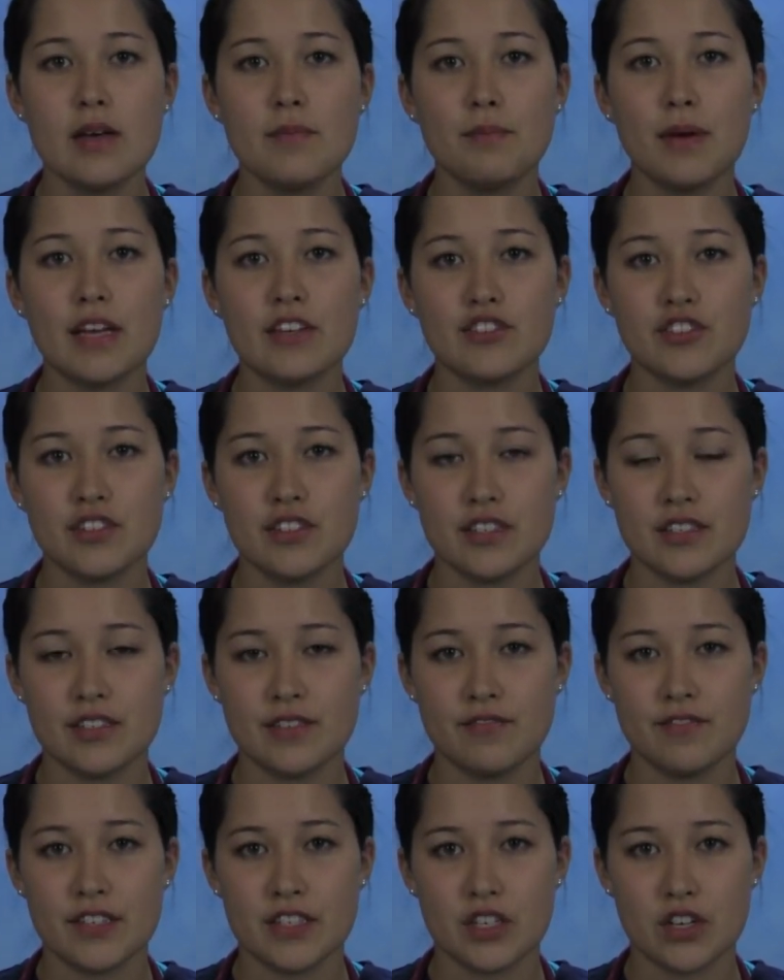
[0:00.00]
Patient is
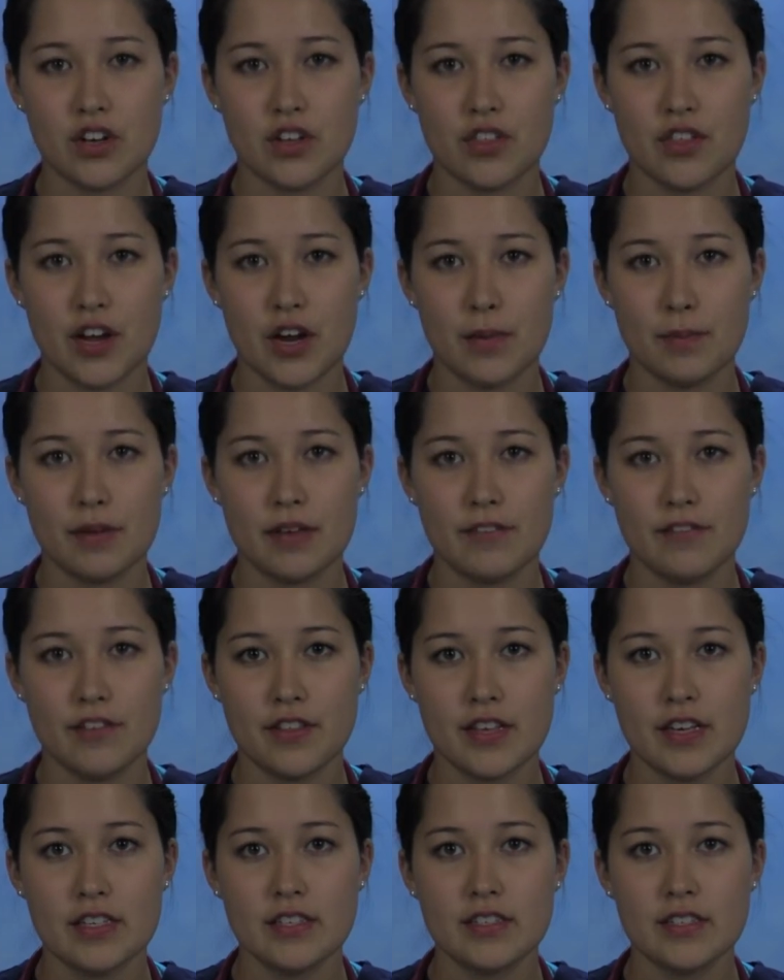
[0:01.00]
in physical therapy for
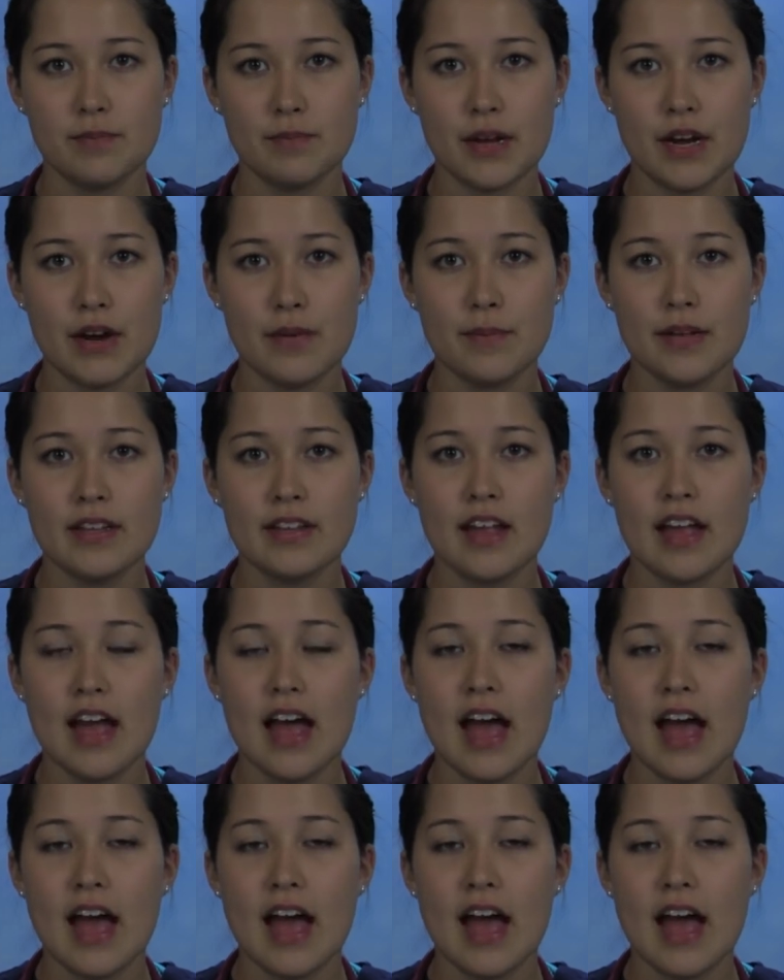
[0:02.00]
this impairment